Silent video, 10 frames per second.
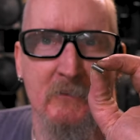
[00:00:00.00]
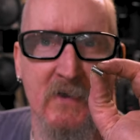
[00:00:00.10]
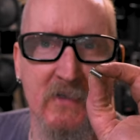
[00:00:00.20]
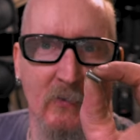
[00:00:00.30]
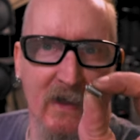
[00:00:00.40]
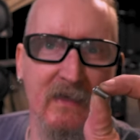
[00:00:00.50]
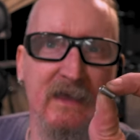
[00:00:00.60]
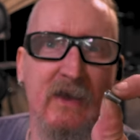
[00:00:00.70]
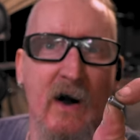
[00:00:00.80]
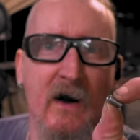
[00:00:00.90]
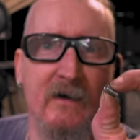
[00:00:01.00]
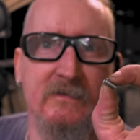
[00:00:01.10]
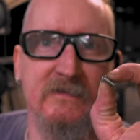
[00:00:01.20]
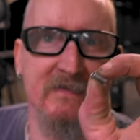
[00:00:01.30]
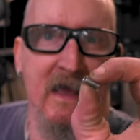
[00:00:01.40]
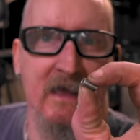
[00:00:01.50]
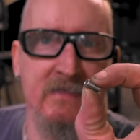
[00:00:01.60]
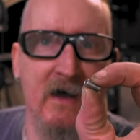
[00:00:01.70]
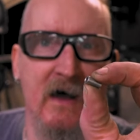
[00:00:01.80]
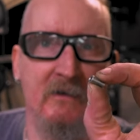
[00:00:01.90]
But they're really called
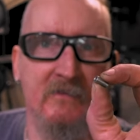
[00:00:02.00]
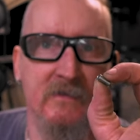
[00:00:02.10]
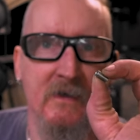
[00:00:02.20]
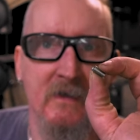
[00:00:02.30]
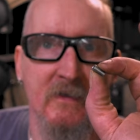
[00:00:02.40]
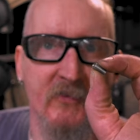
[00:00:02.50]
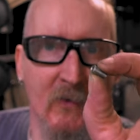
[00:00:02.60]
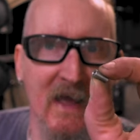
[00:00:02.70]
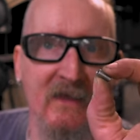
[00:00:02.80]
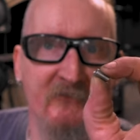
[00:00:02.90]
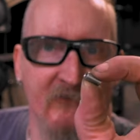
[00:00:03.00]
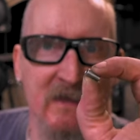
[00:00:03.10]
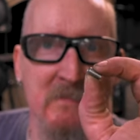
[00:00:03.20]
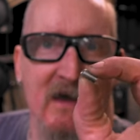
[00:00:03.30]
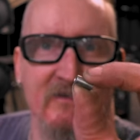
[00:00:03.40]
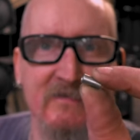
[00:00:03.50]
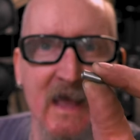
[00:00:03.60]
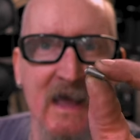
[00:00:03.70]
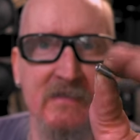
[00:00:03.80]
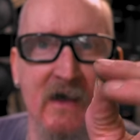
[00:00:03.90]
standoffs, threaded female
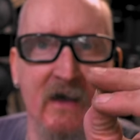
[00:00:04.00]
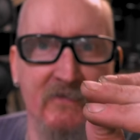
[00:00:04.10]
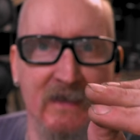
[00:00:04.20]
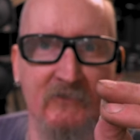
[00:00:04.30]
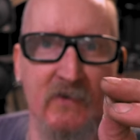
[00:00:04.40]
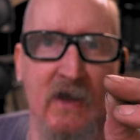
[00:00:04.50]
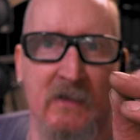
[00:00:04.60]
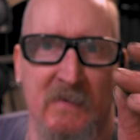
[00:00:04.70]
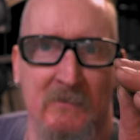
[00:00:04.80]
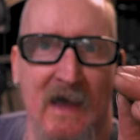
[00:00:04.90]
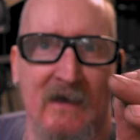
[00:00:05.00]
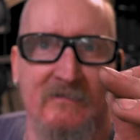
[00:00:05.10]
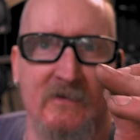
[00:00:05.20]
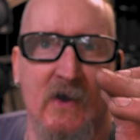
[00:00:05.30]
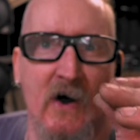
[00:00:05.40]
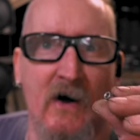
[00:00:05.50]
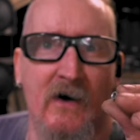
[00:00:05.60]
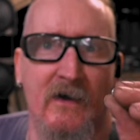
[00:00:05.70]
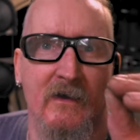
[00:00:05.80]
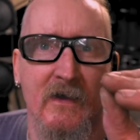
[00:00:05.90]
standoffs. Like if you go to
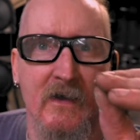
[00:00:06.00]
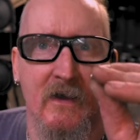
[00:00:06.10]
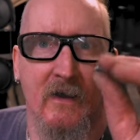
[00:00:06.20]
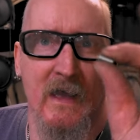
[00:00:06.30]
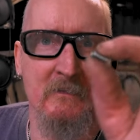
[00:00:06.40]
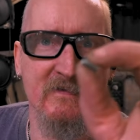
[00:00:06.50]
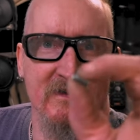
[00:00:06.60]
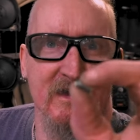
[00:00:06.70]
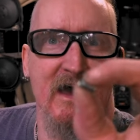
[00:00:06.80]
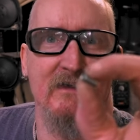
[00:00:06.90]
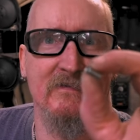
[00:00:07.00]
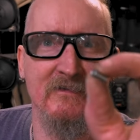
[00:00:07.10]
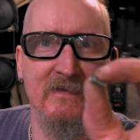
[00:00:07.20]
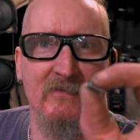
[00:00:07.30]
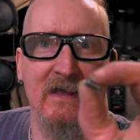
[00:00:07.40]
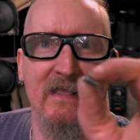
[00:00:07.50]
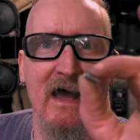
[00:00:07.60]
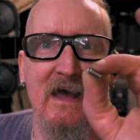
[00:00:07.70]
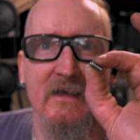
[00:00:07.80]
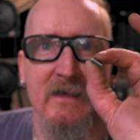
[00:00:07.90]
McMaster-Carr or MCS or stuff like
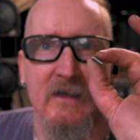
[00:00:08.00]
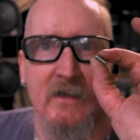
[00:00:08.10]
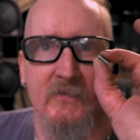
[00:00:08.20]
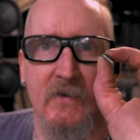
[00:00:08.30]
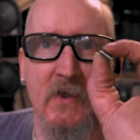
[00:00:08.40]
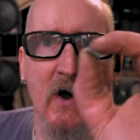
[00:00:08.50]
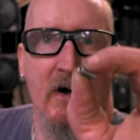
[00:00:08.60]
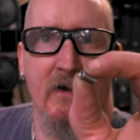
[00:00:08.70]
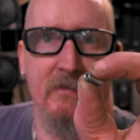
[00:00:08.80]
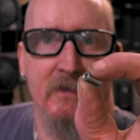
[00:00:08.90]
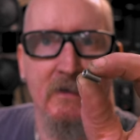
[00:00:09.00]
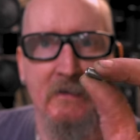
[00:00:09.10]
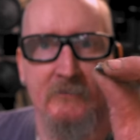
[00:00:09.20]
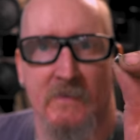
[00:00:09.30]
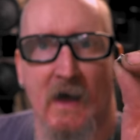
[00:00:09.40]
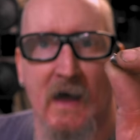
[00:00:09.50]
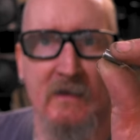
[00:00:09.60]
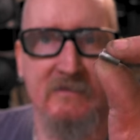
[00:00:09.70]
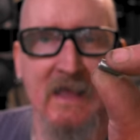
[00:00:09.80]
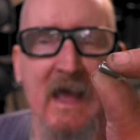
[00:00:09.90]
that, they're called uh,
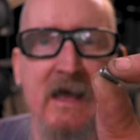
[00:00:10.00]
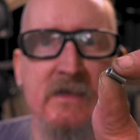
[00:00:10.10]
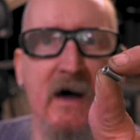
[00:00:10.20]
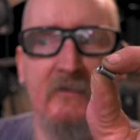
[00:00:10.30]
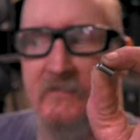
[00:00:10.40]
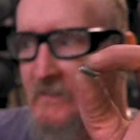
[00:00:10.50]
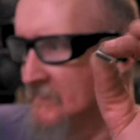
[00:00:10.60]
standoffs.